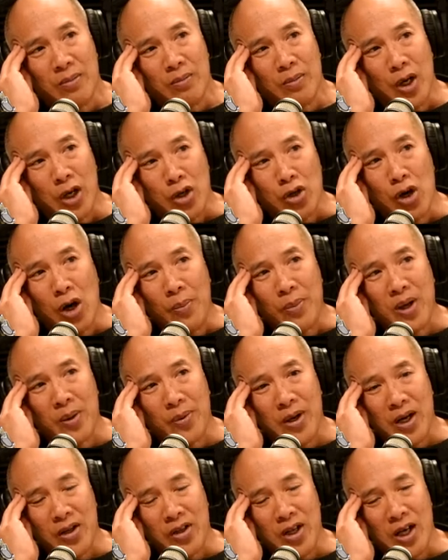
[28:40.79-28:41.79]
my comment
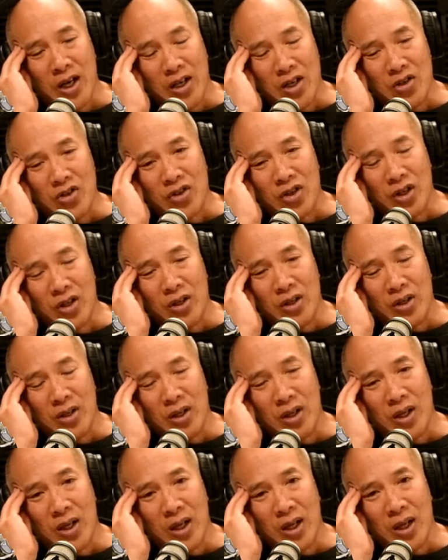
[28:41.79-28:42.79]
about that is that
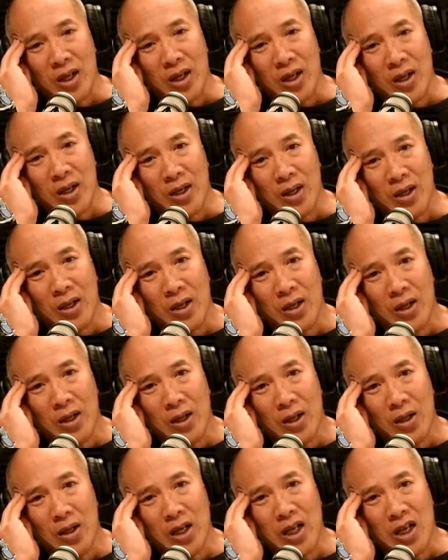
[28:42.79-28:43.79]
uh,
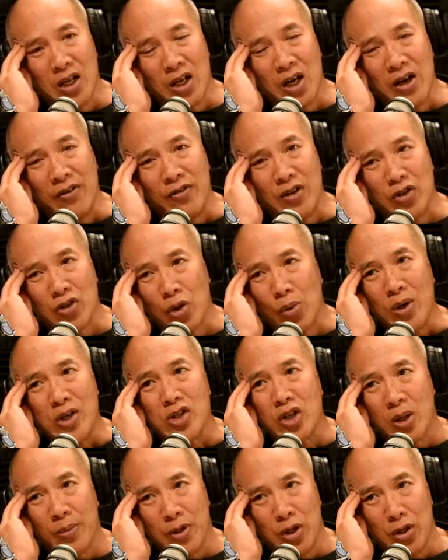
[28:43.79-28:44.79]
in life, there's
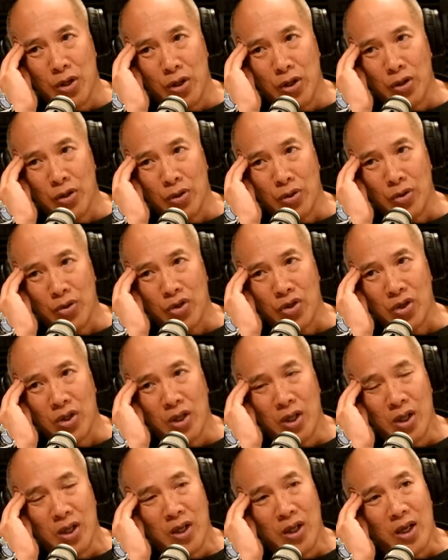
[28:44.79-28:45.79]
always going to be hurdles,
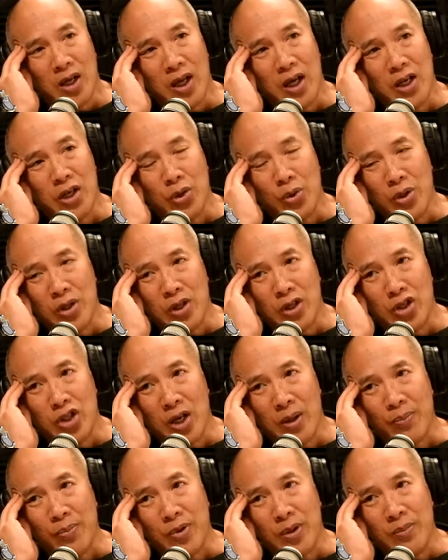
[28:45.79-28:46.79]
and you either
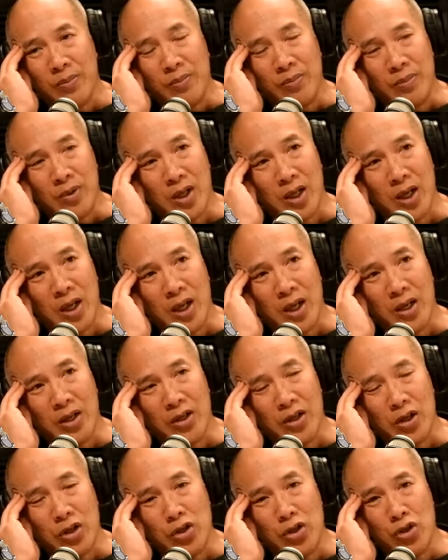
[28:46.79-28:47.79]
jump them
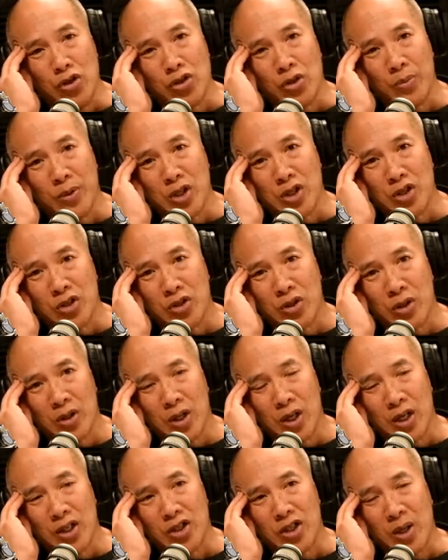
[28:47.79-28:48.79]
and use them as
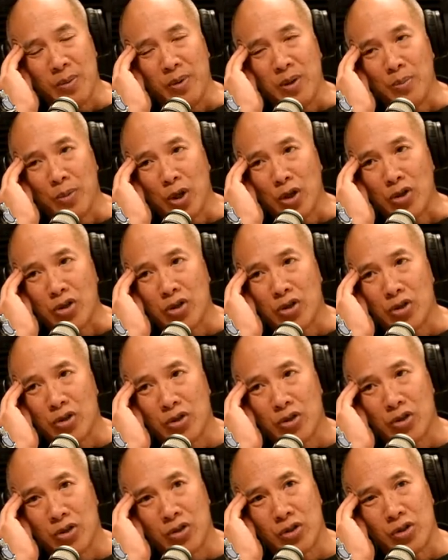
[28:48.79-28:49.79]
uh, stepping
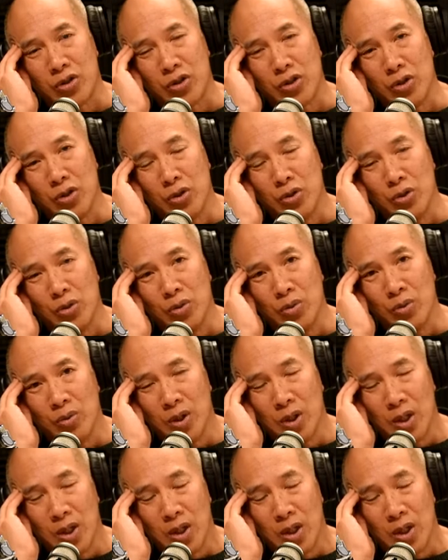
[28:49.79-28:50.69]
blocks to